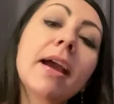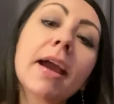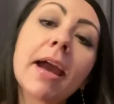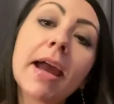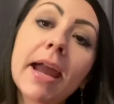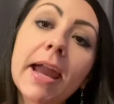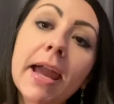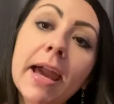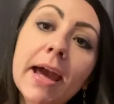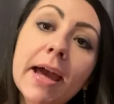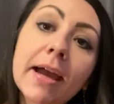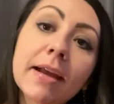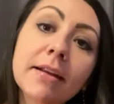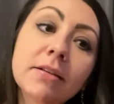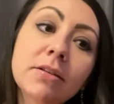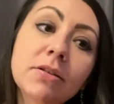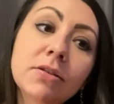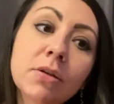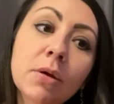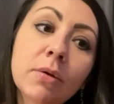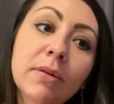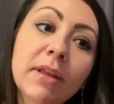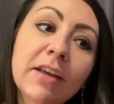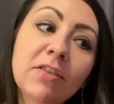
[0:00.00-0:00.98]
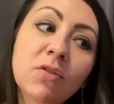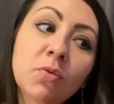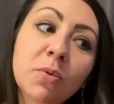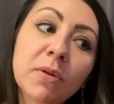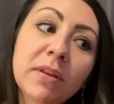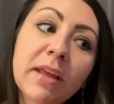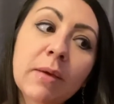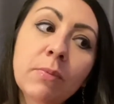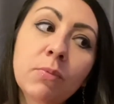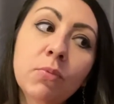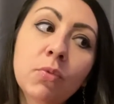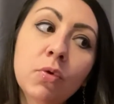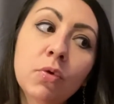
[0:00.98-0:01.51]
and so that's where
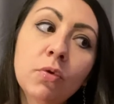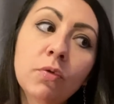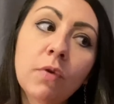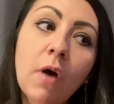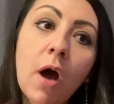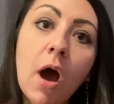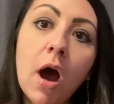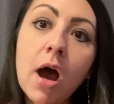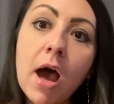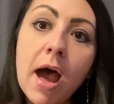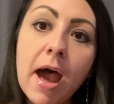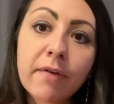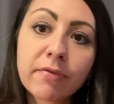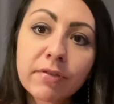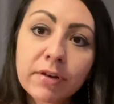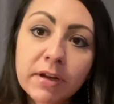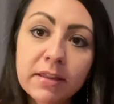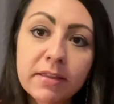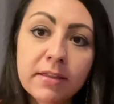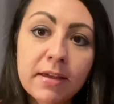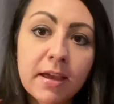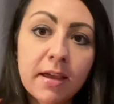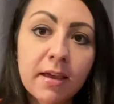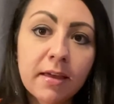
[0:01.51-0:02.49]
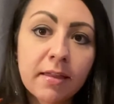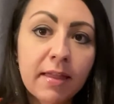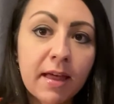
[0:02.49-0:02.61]
they move everything